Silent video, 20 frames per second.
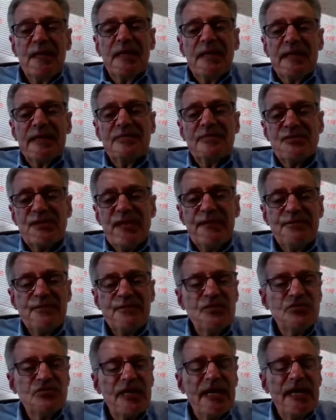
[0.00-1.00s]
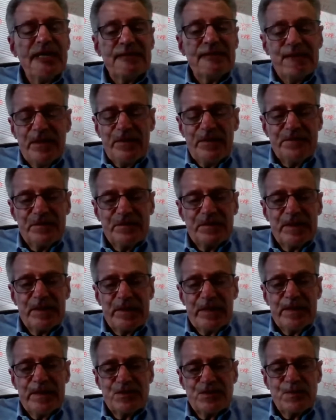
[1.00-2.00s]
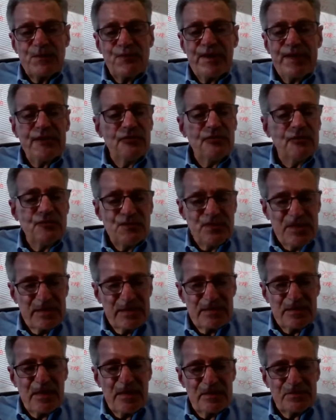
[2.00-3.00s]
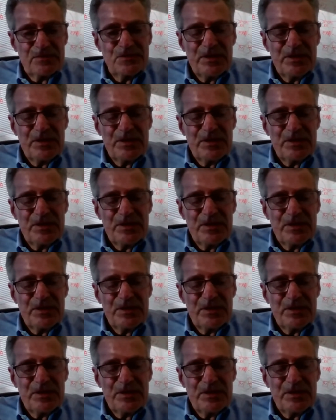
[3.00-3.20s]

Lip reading: In safety chat, definitely, it's brand new technology.